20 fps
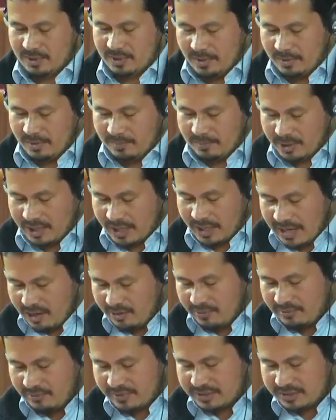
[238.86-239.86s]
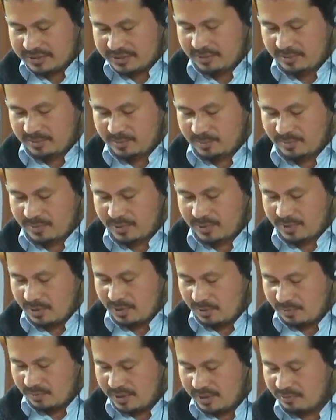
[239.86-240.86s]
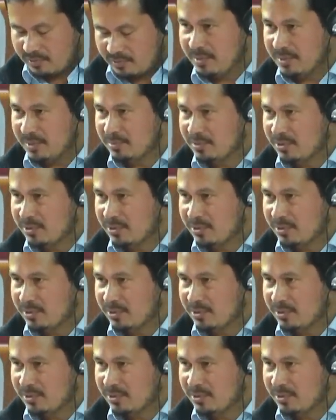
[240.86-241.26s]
But however, sir, whenever people